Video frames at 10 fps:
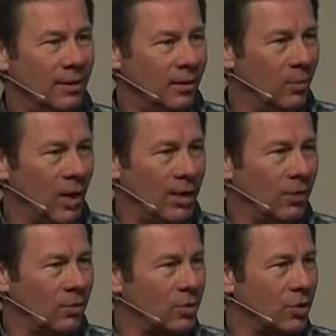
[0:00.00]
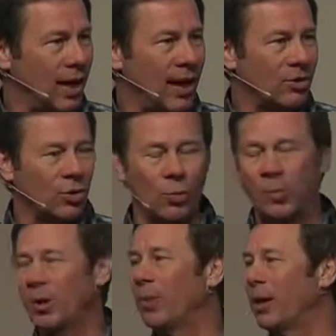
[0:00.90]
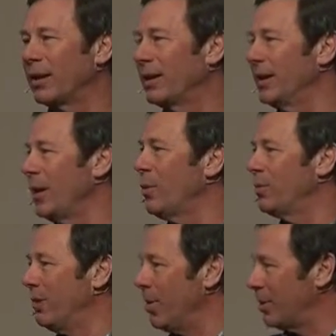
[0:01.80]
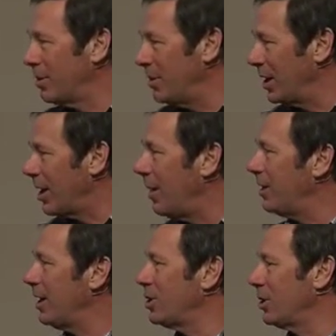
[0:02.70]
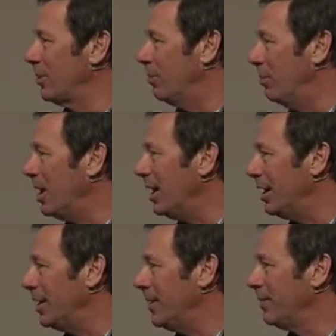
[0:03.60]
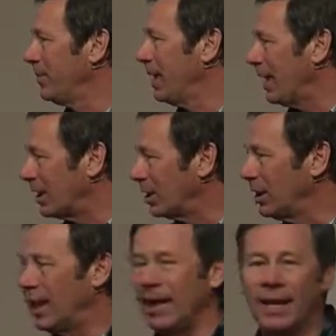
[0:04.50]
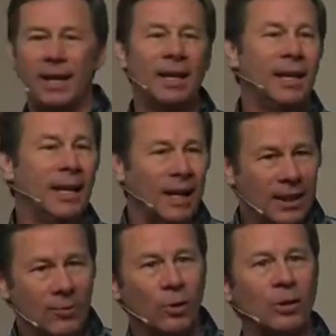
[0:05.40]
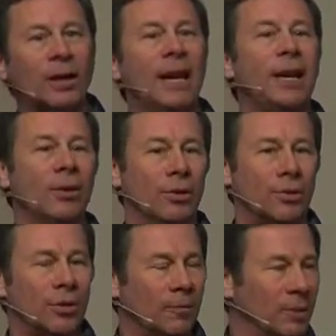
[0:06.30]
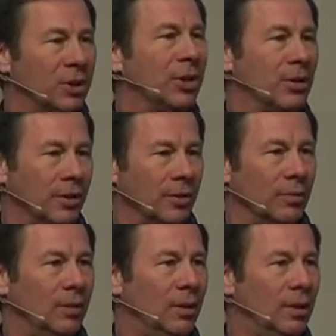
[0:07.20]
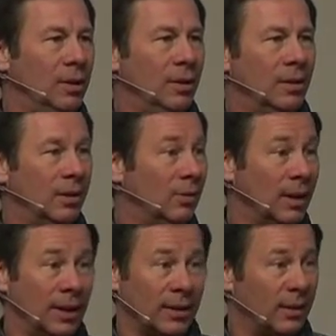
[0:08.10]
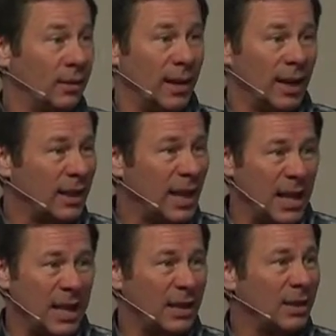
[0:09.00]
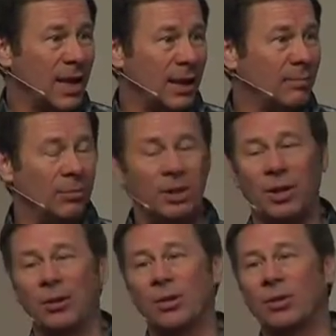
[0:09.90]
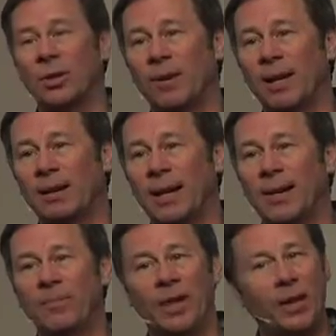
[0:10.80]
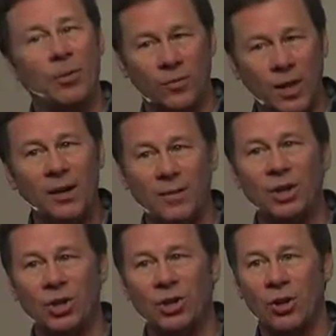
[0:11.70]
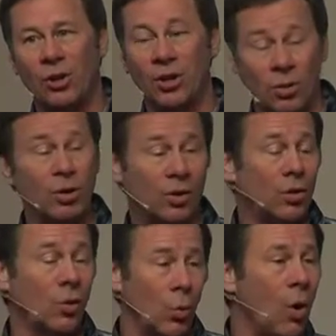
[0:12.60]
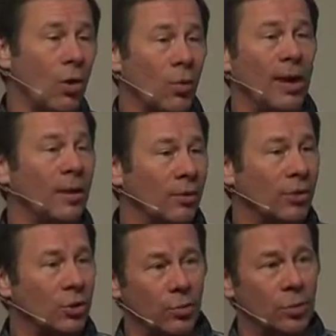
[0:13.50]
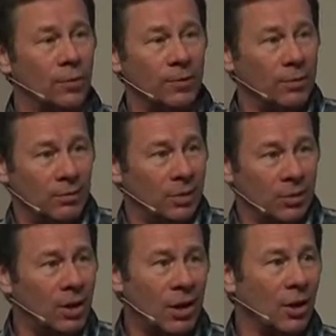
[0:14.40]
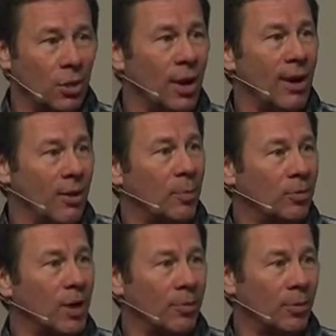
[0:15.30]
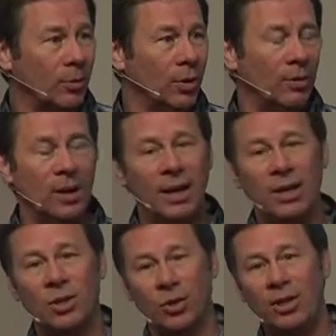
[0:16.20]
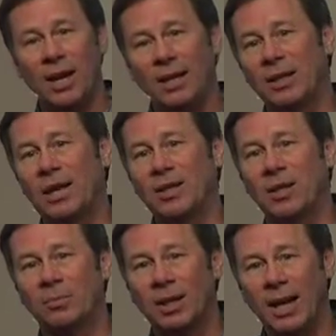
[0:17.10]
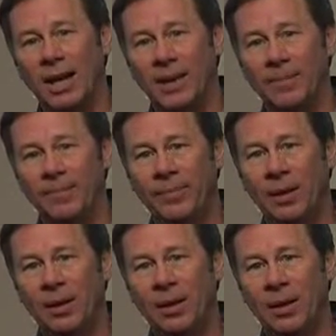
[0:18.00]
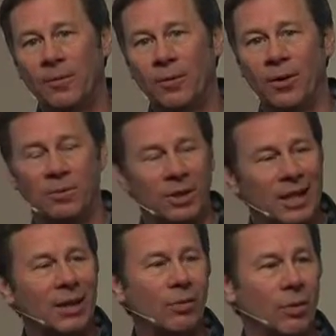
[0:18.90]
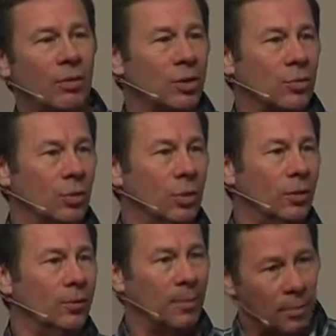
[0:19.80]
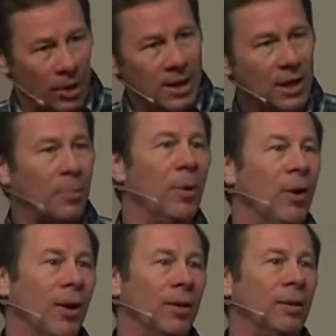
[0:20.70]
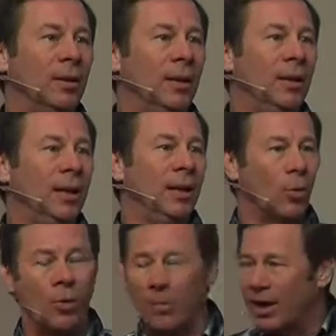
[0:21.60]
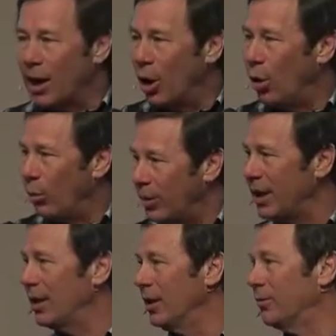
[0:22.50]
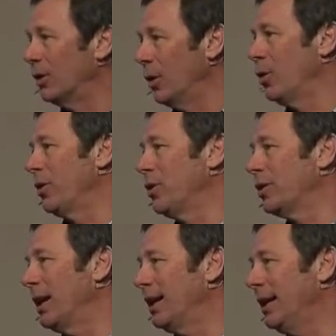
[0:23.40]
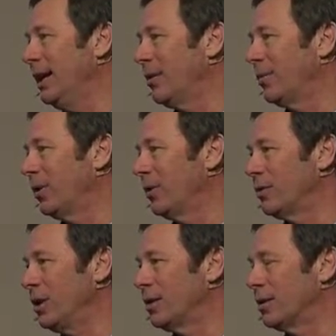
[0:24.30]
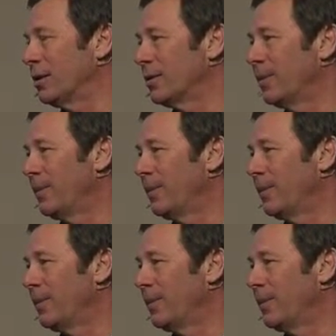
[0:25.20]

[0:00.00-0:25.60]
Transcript: The way those houses were built back then, they would, they would be a combination of mud and clay and different layers of material, you know, like, uh, like cane type material and like that. It was very, very sturdy. You could, you could walk around on this roof and, and you could get a crowd up on top of the roof. So this had to take some time for them to dig through this roof and break it apart in order to make a hole big enough to lower this guy down in front of Jesus.